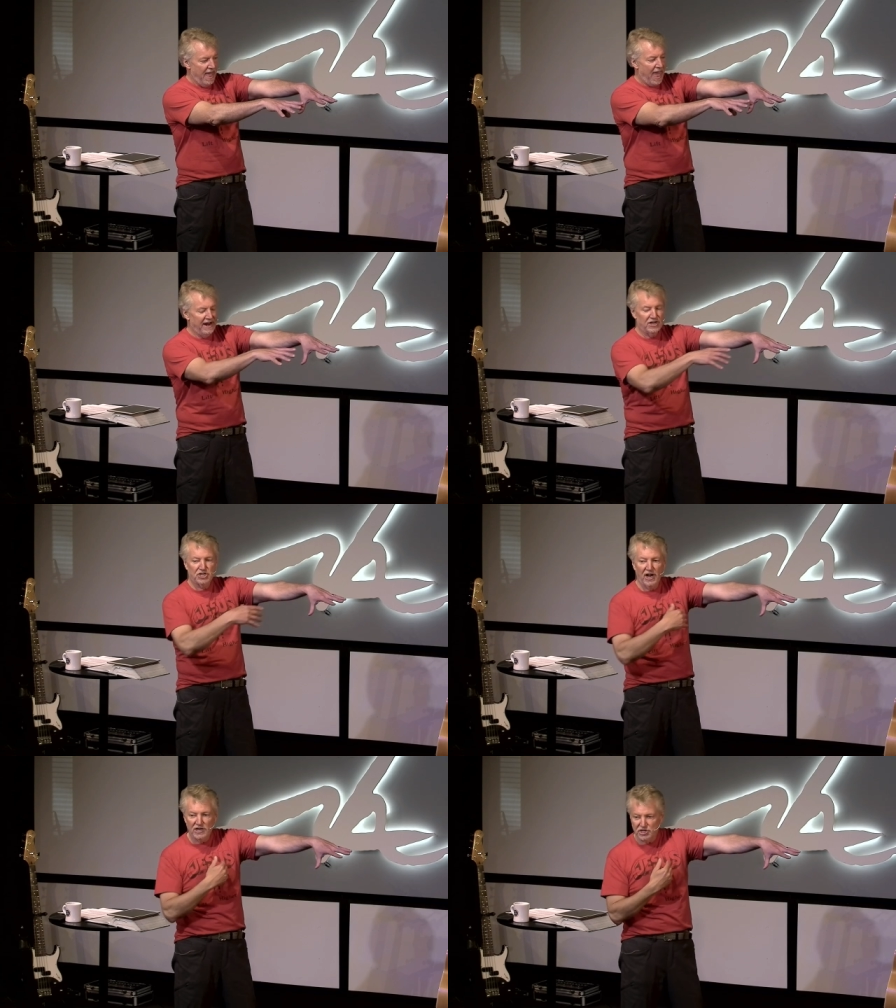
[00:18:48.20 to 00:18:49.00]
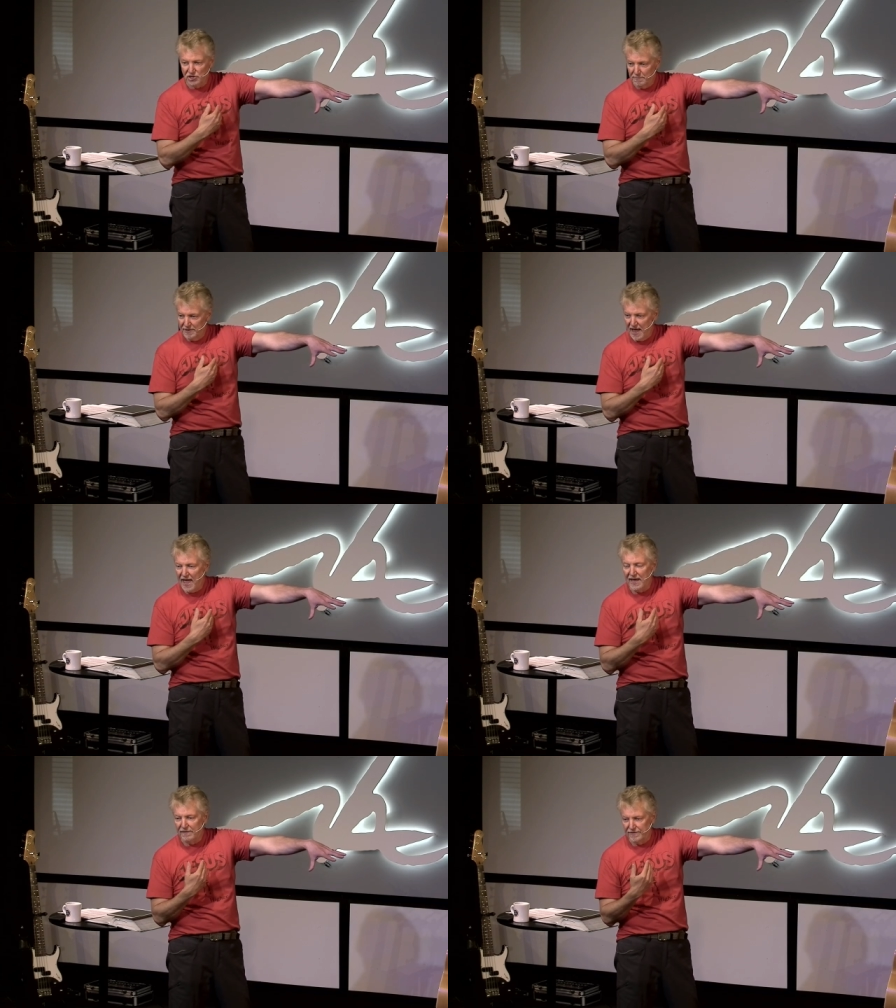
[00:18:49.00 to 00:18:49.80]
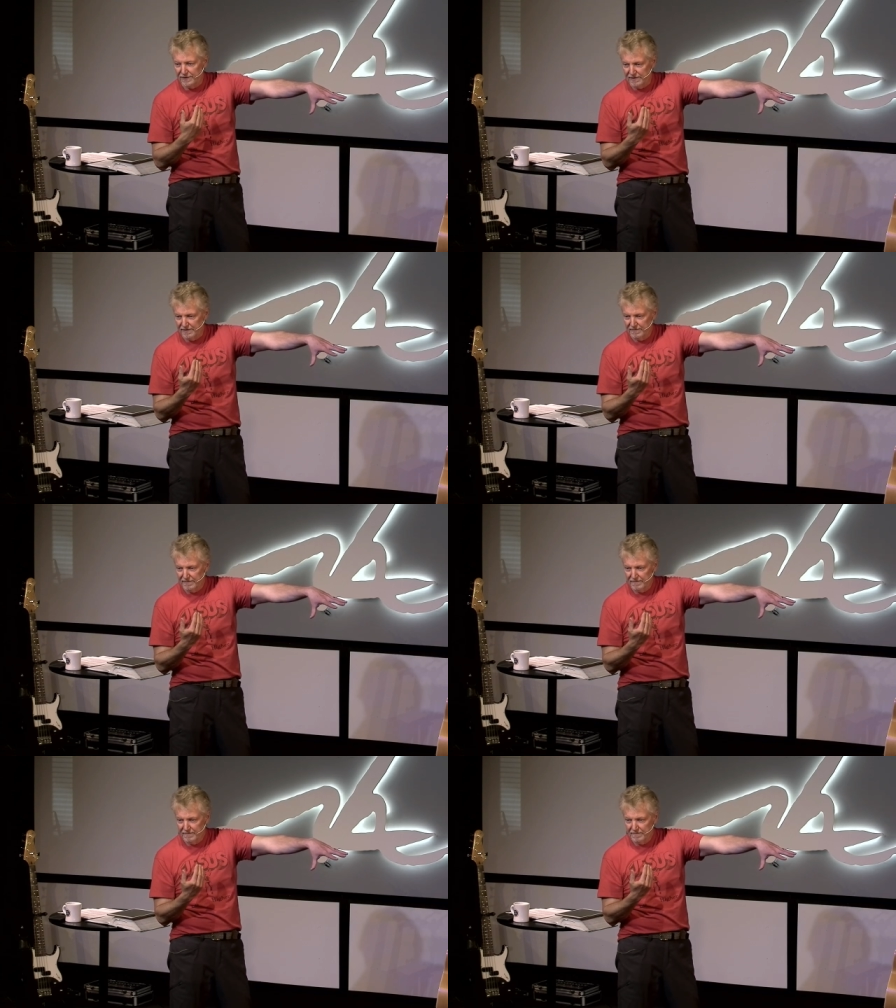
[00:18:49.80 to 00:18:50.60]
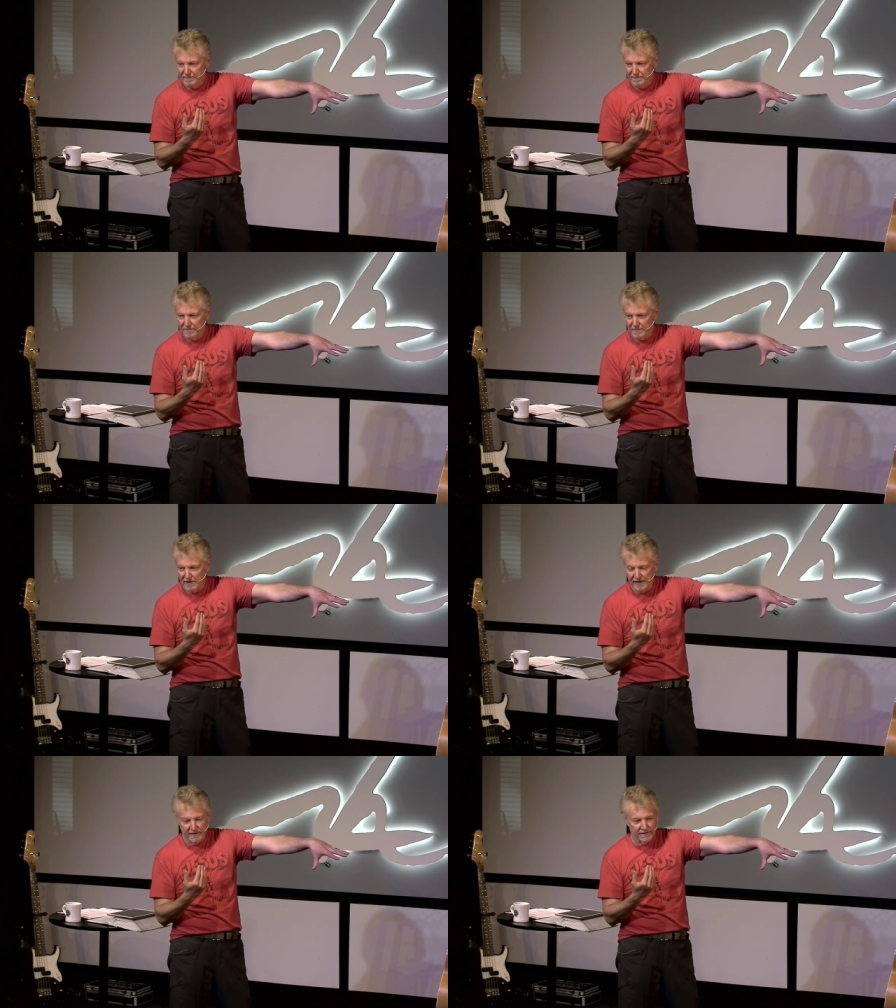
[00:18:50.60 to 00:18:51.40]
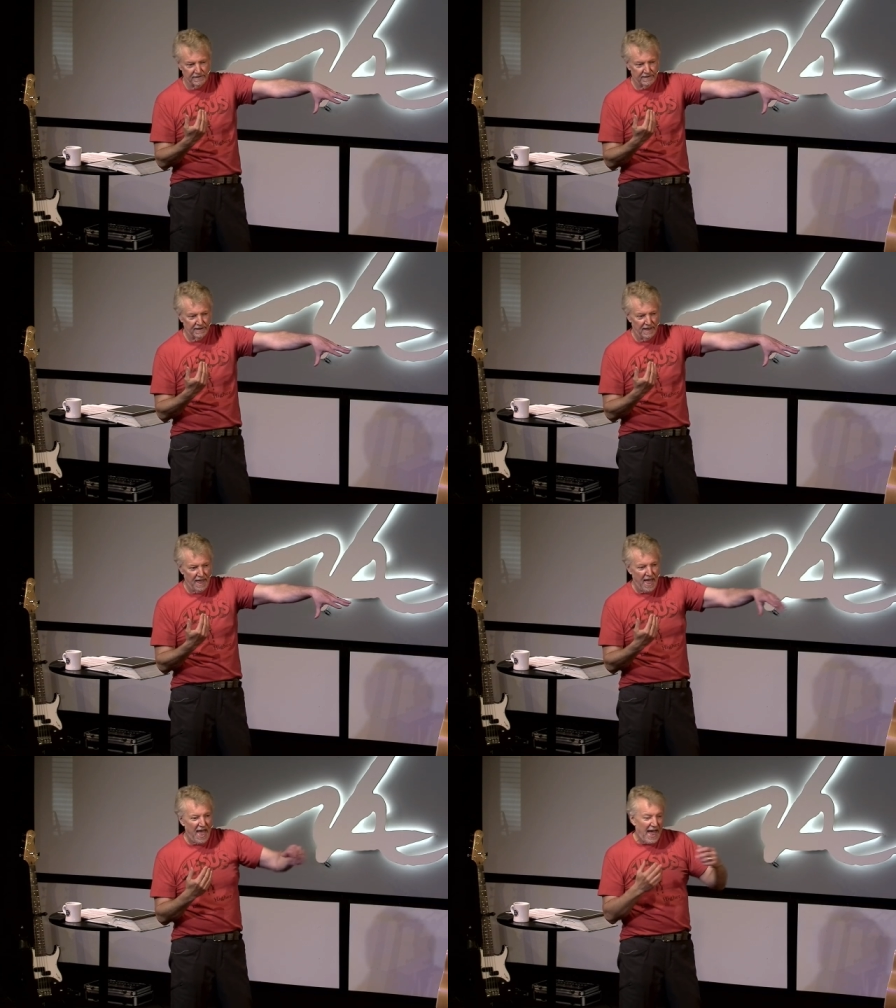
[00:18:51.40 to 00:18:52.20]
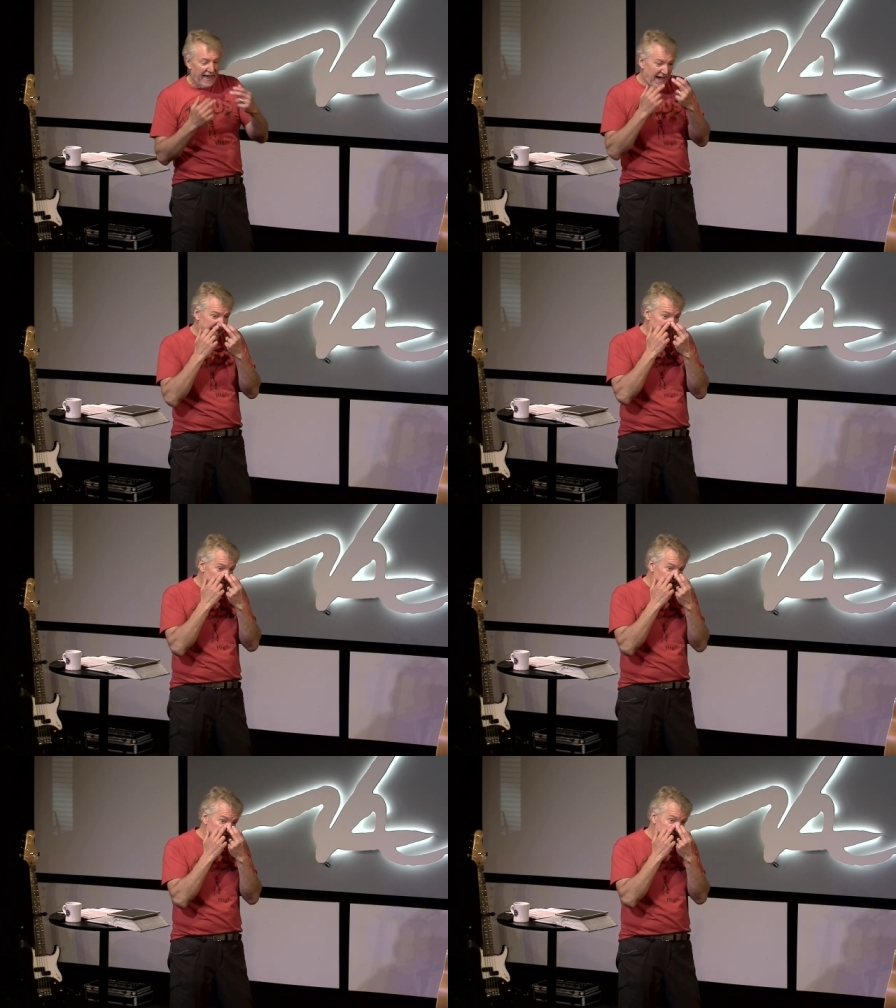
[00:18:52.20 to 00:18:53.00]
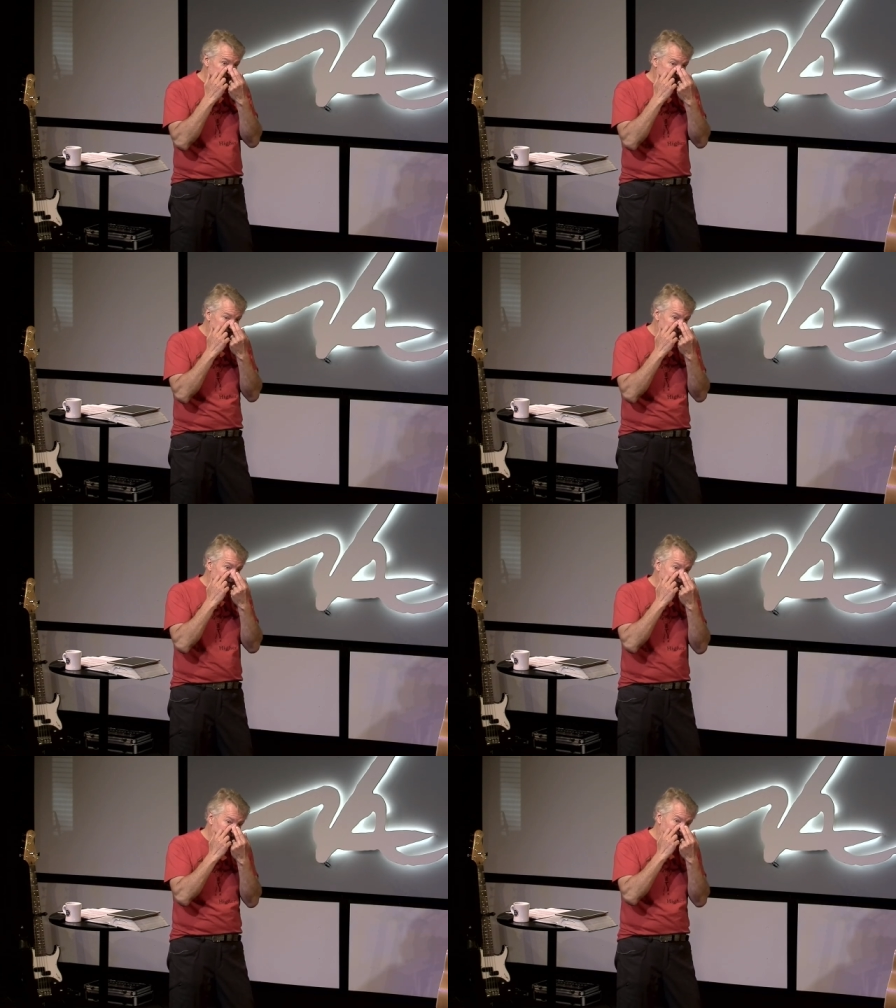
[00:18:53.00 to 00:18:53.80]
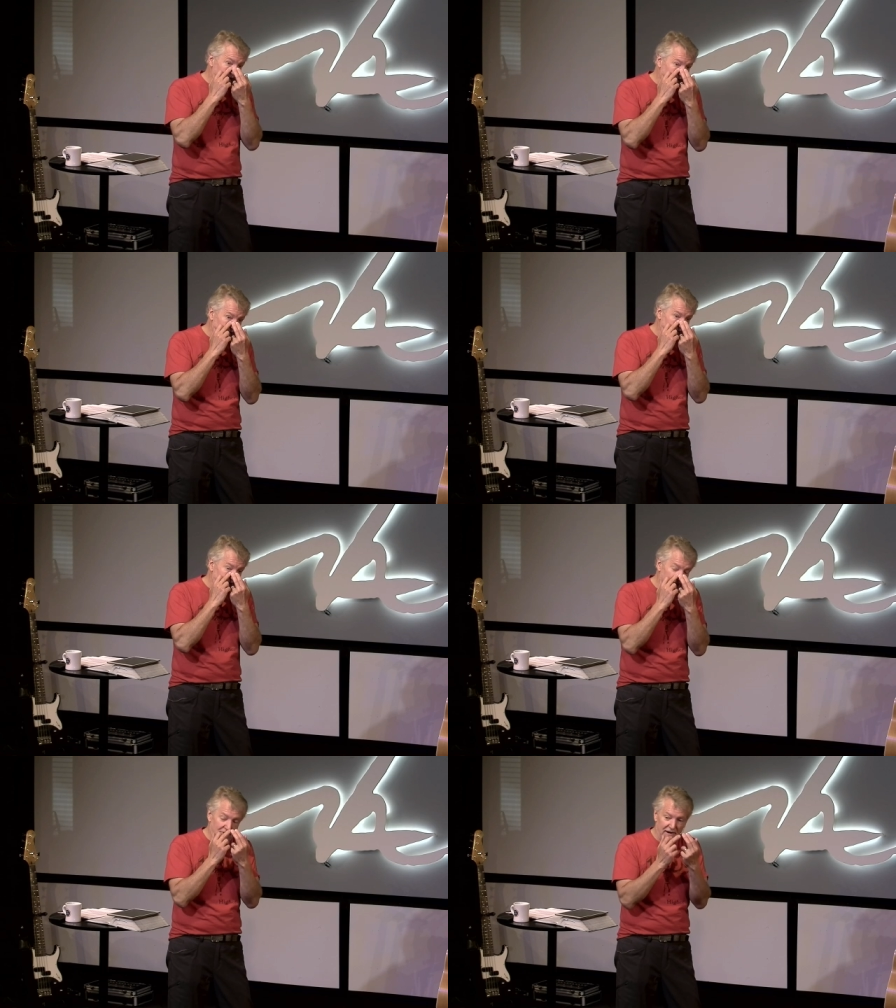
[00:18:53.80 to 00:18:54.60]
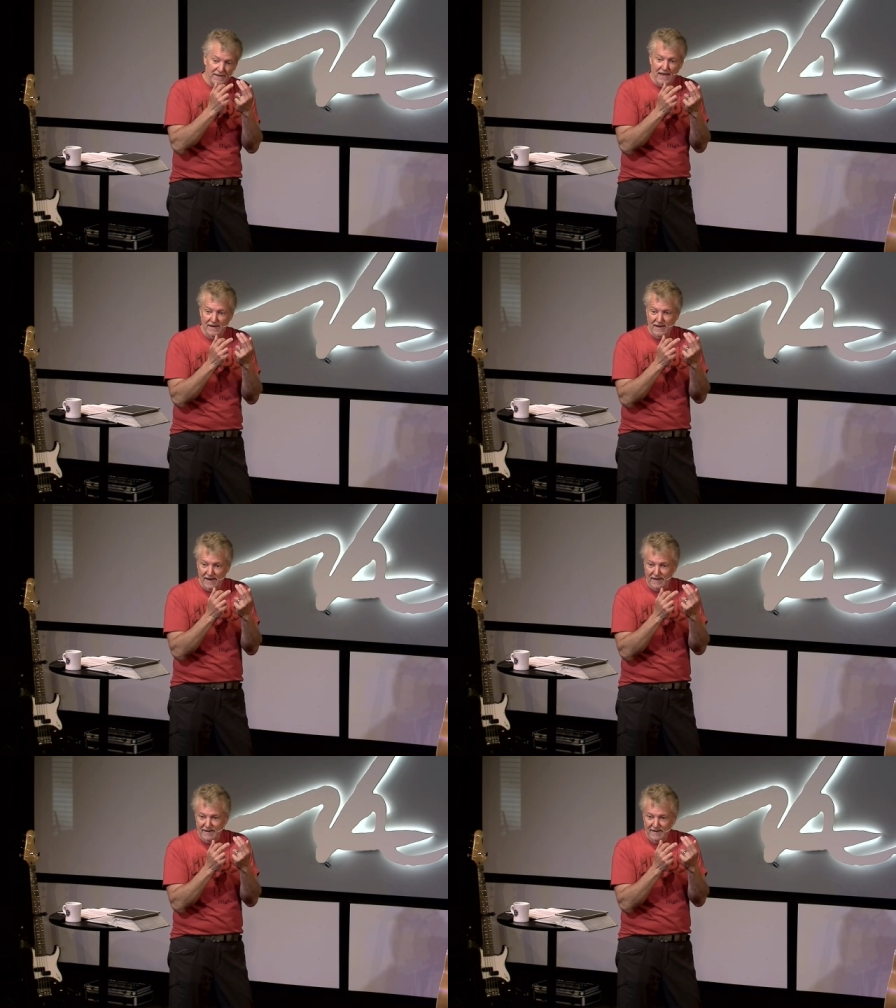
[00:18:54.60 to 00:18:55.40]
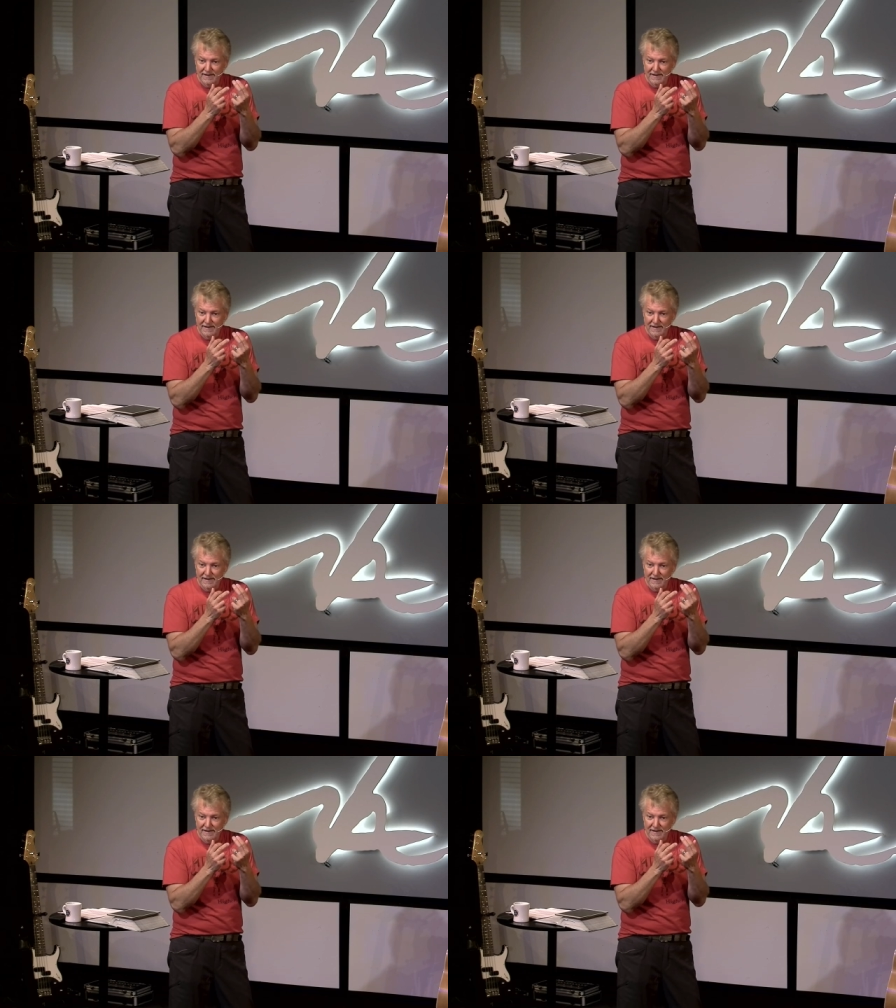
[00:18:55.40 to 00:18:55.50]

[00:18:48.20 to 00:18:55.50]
and it changed your behavior, right? I got to get rid of this zit before I go out on that date.